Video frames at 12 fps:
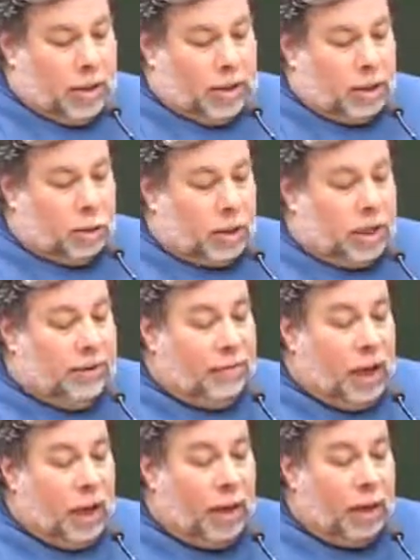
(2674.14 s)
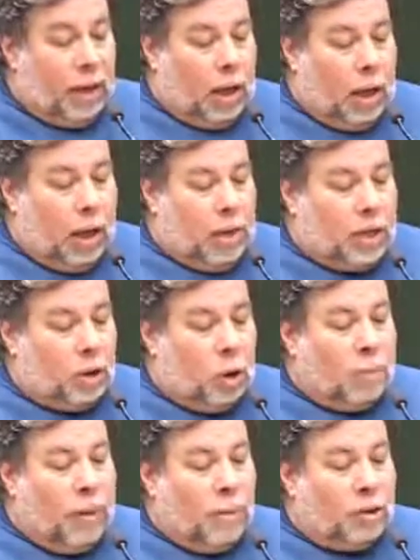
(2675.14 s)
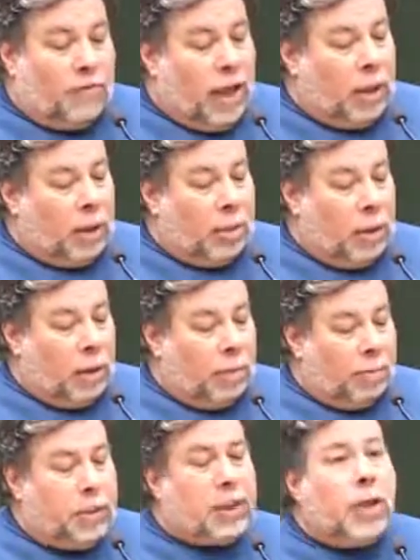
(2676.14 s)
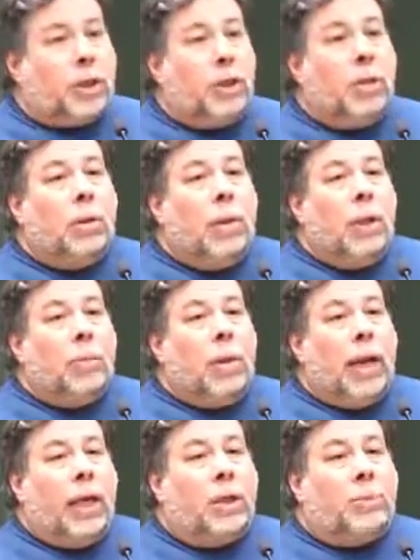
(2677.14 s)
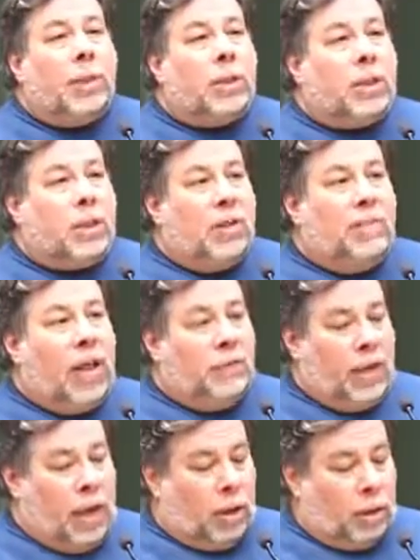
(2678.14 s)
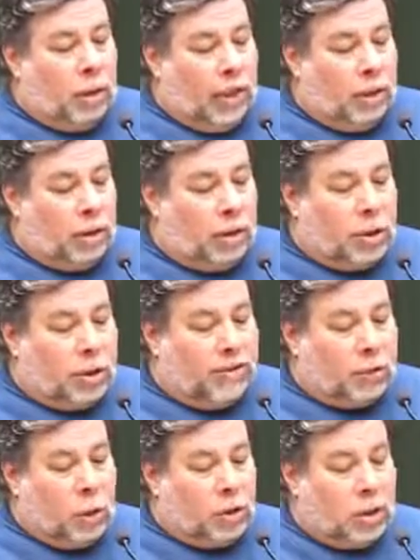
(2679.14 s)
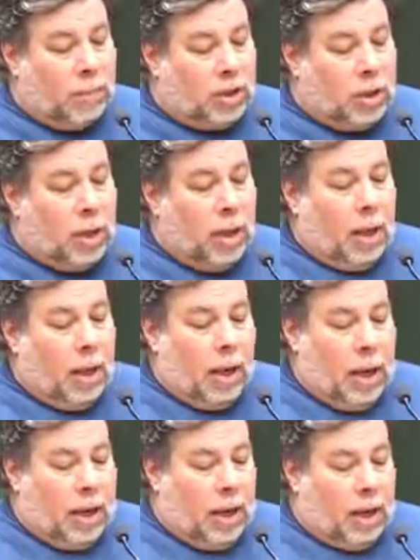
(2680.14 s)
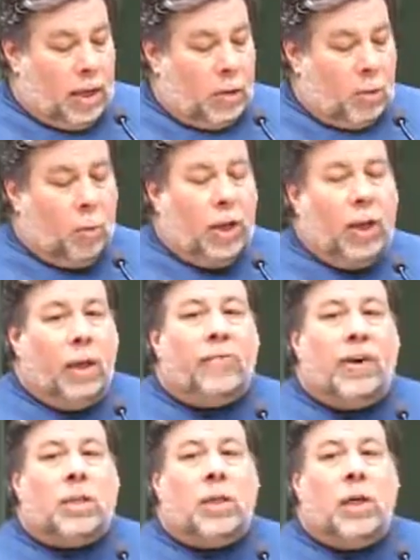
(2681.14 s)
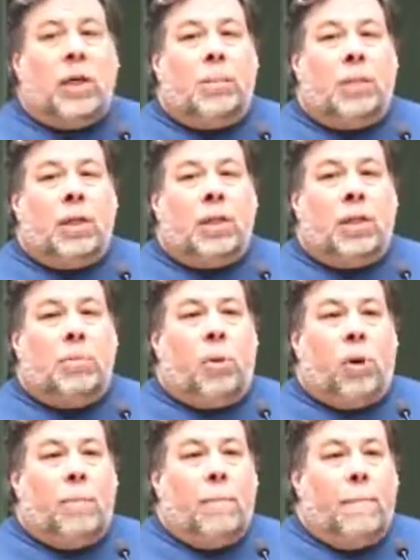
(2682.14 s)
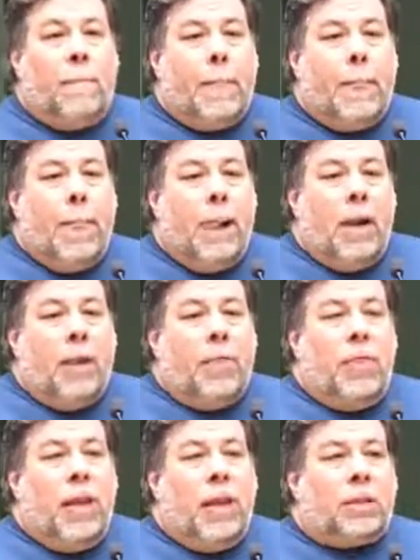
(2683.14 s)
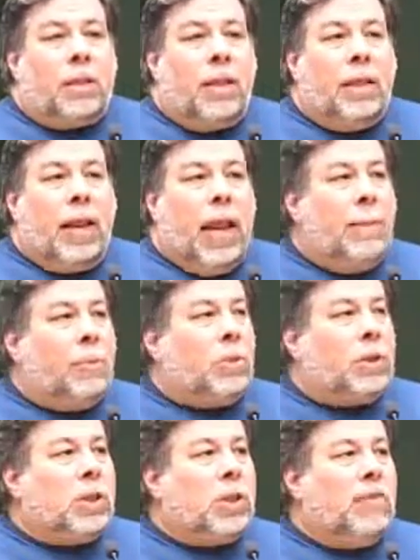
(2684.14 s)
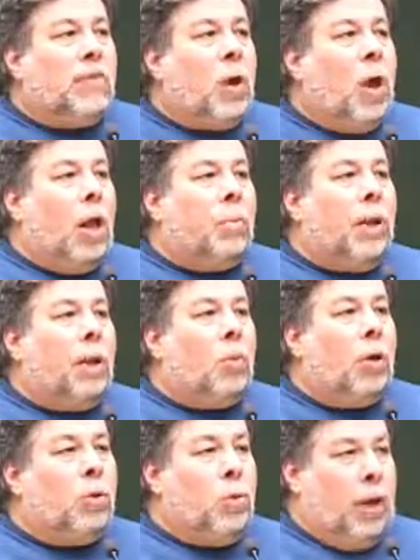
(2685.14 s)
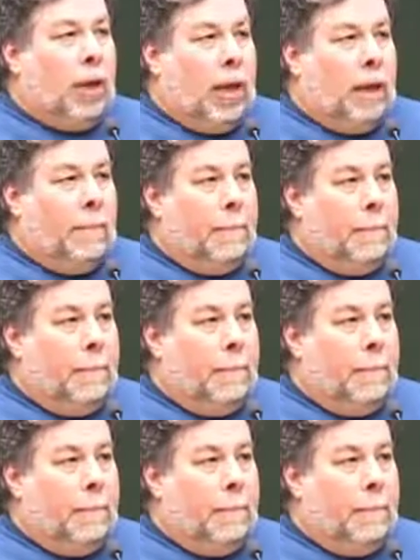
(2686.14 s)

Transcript: So Steve and I, um, I sold my most valuable possession, my HP 65 calculator. Steve sold something, and we invested in a PC board. The next thing that happened was Steve called me at work one day,